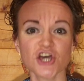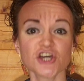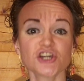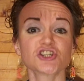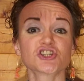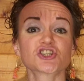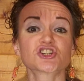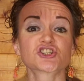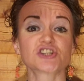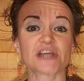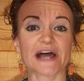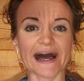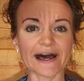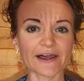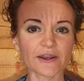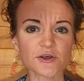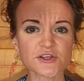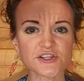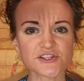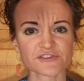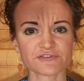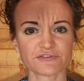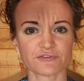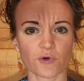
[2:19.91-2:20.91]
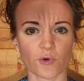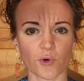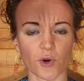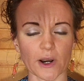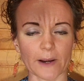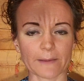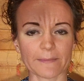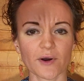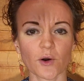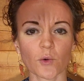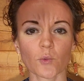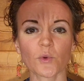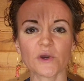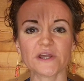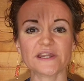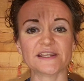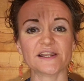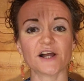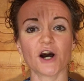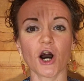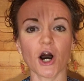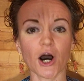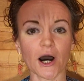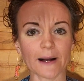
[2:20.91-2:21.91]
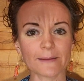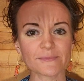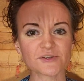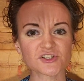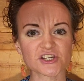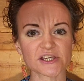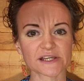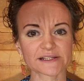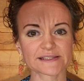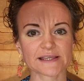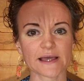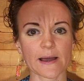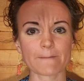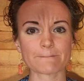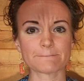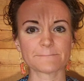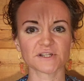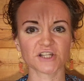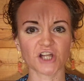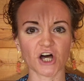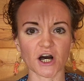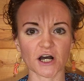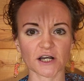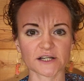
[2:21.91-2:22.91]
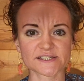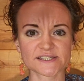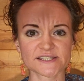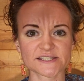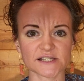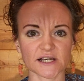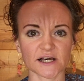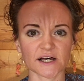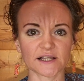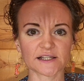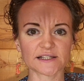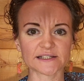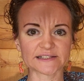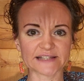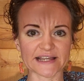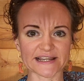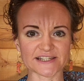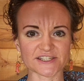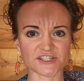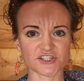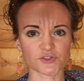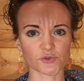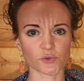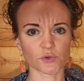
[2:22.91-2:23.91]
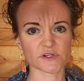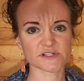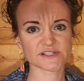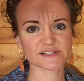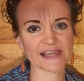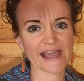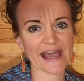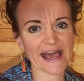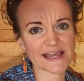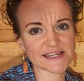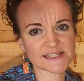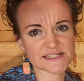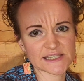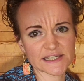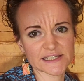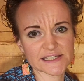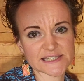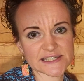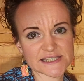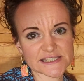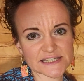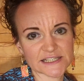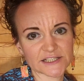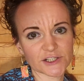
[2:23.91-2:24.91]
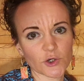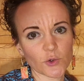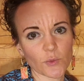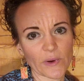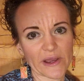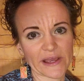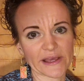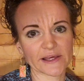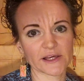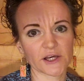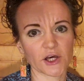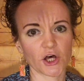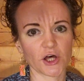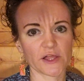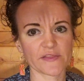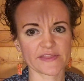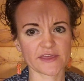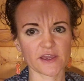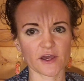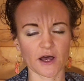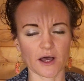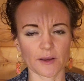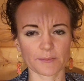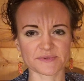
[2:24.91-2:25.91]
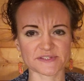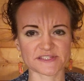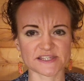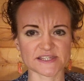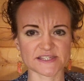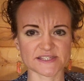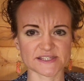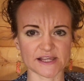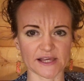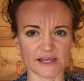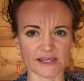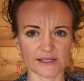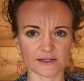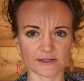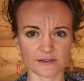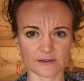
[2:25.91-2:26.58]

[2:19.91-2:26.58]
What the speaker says: Shadows form when an object blocks a light source, casting a silhouette on the opposite side.